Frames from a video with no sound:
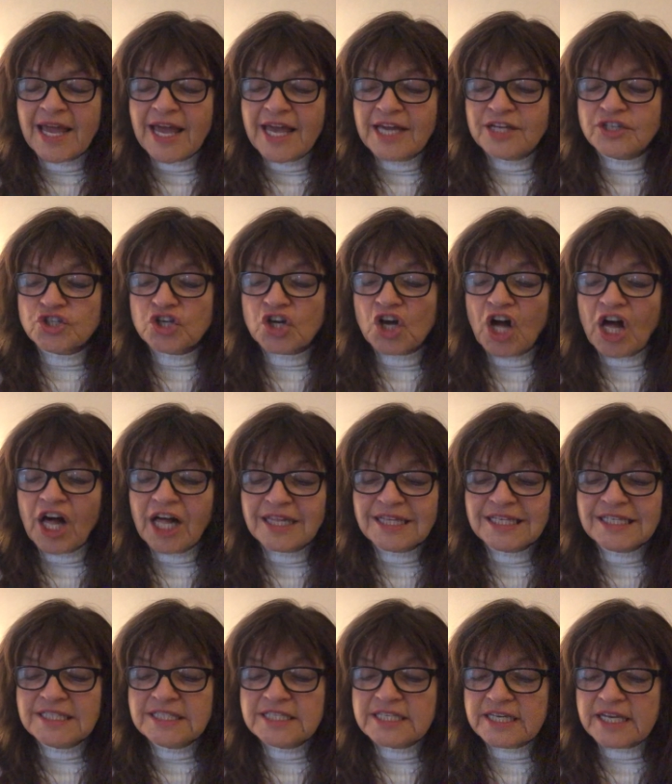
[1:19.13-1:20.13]
And
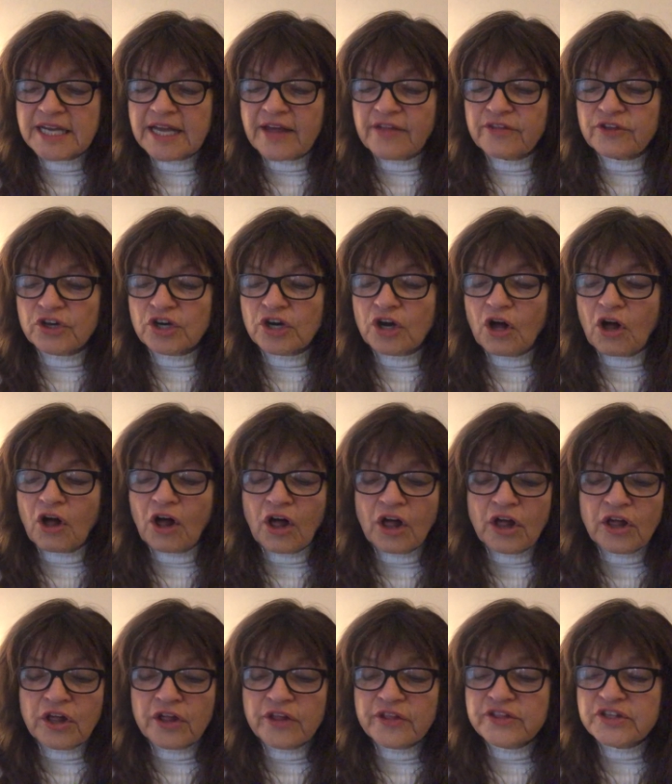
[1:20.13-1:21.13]
calling together
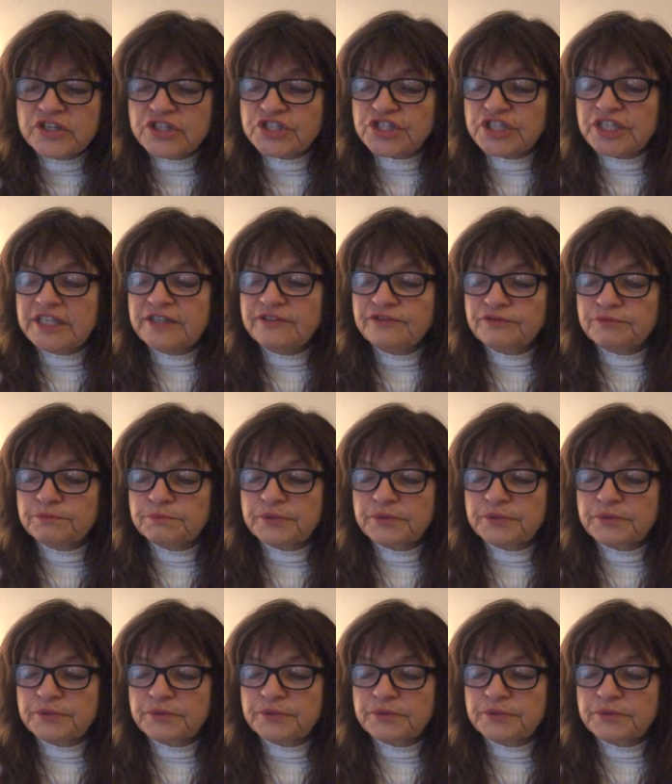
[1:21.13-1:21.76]
all the chief